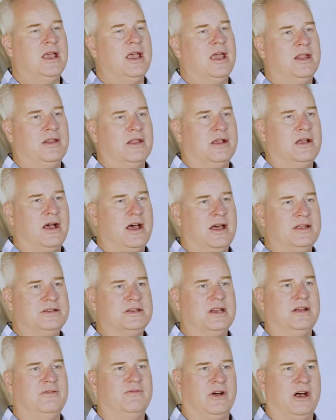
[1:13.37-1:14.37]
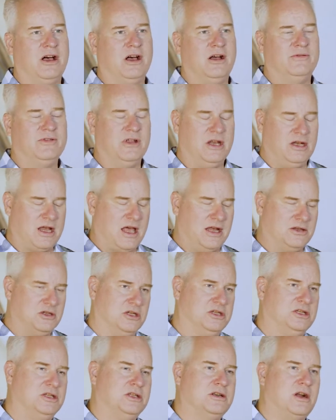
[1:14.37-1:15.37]
and the cost involved in not
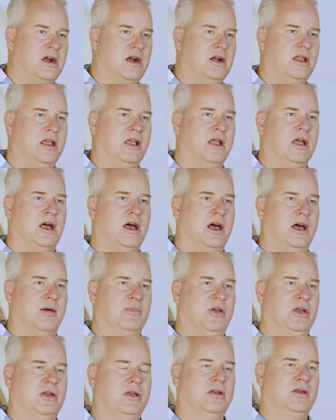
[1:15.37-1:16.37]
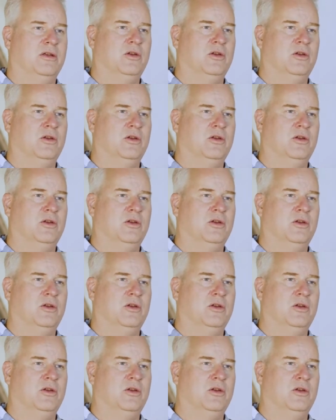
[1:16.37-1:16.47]
just starting up